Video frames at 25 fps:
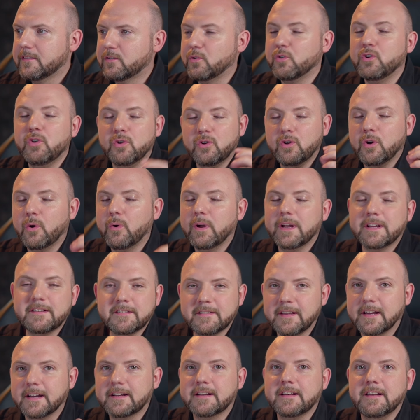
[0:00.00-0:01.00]
so you know
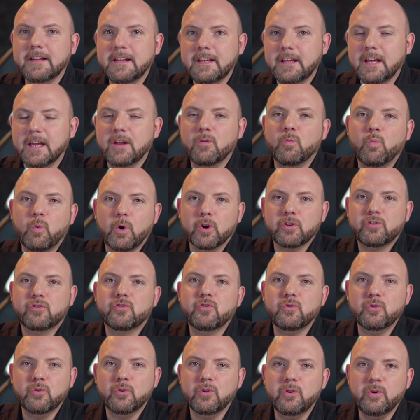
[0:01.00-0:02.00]
exactly in what
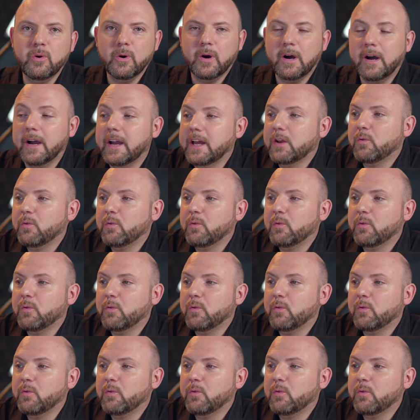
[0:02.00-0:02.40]
tool you are